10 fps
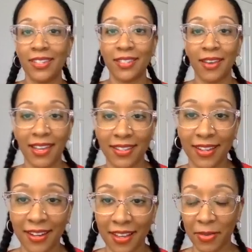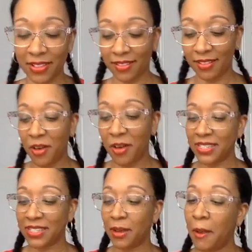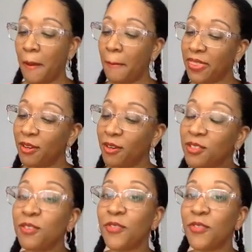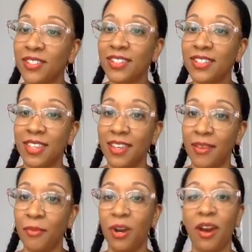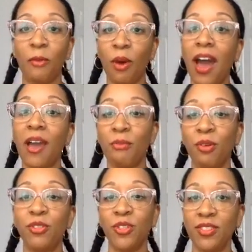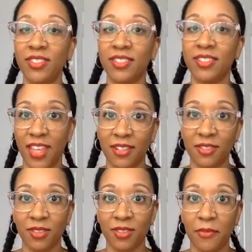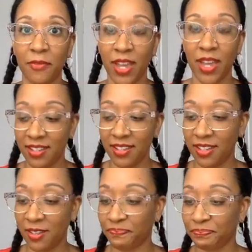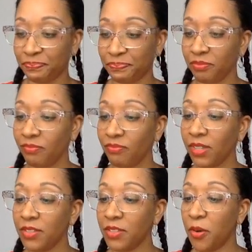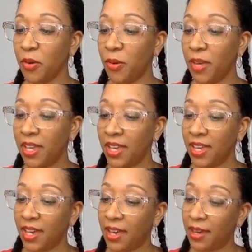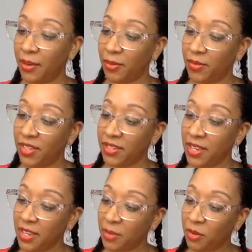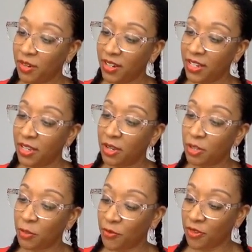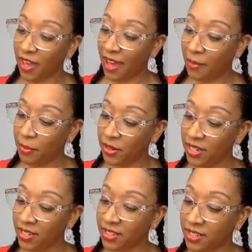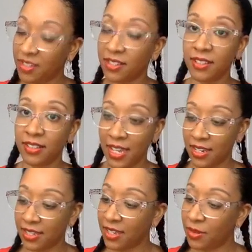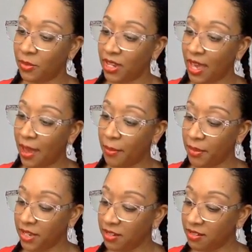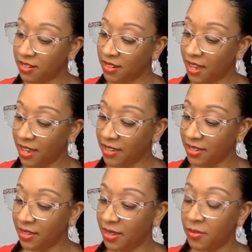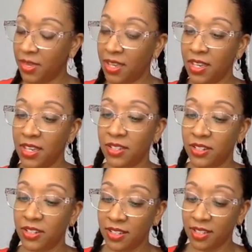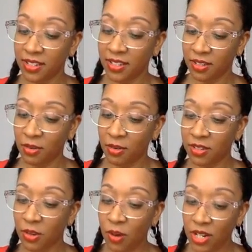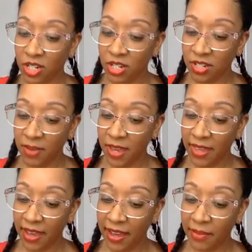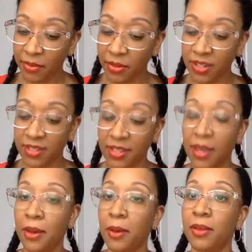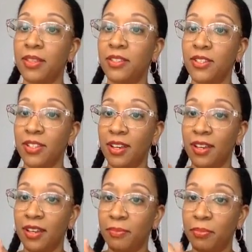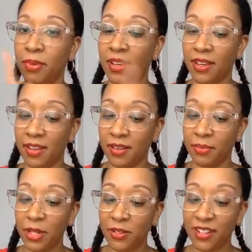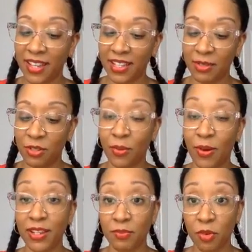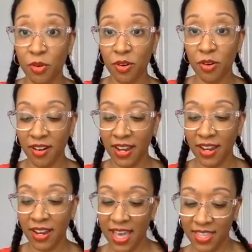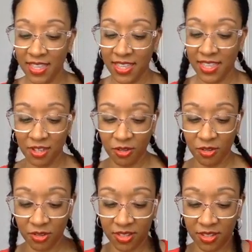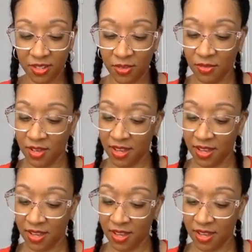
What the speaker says: so I just kind of got myself all messed up. But those are the verses where I wrote Jesus of Nazareth down for 18. So they take him on. He goes before the high priest. This is still in 18. We got Peter denies him. Jesus is questioned by the high priest. Then Peter denies him twice more, and then he goes to